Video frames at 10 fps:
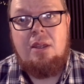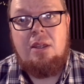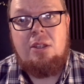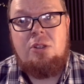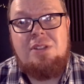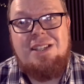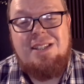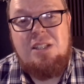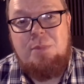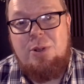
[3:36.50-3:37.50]
You see, the
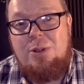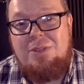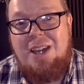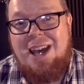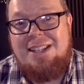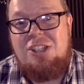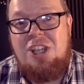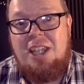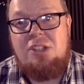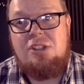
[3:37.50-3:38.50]
Spirit of God
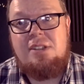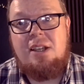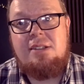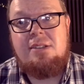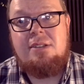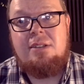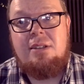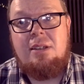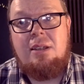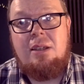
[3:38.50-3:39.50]
changes us.
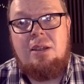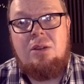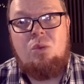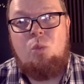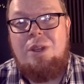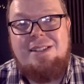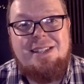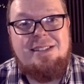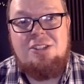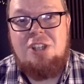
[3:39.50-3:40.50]
We
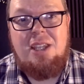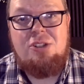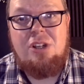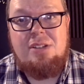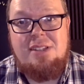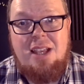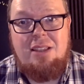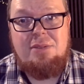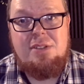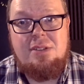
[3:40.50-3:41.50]
didn't change
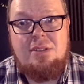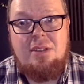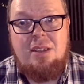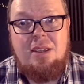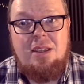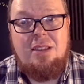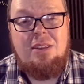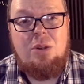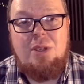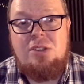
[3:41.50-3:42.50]
ourselves.
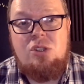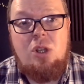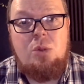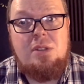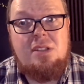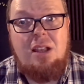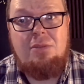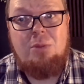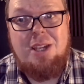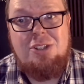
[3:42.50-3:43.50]
There is no
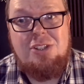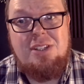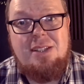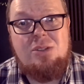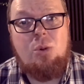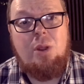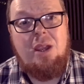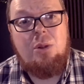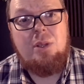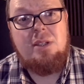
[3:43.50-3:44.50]
self-righteousness or
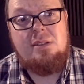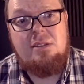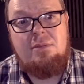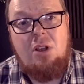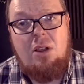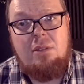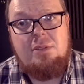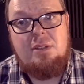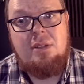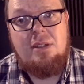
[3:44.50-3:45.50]
arrogance involved.
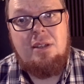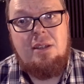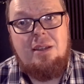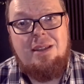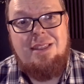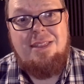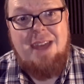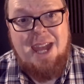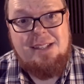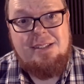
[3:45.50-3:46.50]

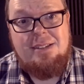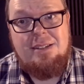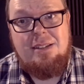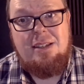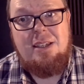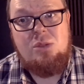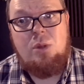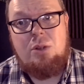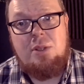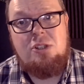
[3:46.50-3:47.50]
That is
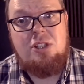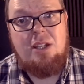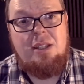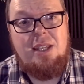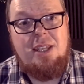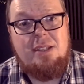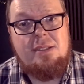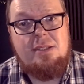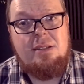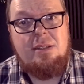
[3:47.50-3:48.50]
what Christianity
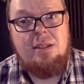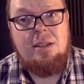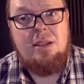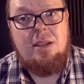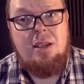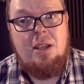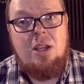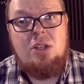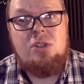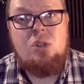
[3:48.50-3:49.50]
is.
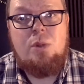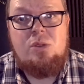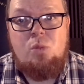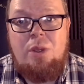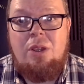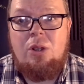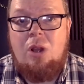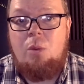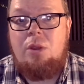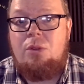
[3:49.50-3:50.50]
So as we are
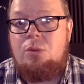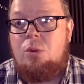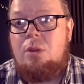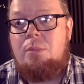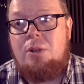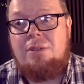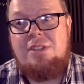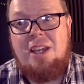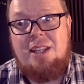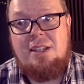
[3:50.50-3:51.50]
going through the book of
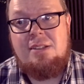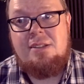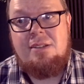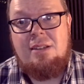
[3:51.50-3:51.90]
Titus,